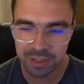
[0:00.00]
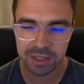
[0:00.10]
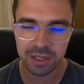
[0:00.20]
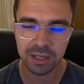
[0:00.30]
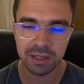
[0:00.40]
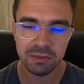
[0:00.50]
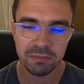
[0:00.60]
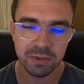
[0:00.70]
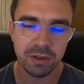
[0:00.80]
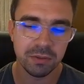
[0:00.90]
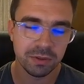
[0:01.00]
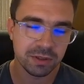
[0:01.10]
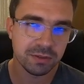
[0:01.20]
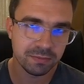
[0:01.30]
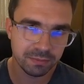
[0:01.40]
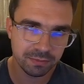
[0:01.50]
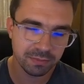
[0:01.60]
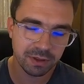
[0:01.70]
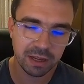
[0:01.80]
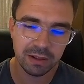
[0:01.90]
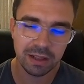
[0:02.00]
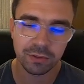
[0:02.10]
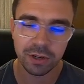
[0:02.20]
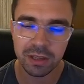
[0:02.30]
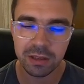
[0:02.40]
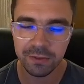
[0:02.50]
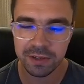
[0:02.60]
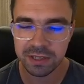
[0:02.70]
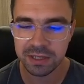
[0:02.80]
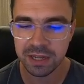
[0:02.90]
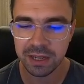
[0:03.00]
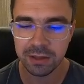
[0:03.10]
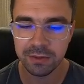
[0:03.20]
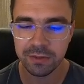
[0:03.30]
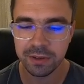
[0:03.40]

it's like, it's in network interface inside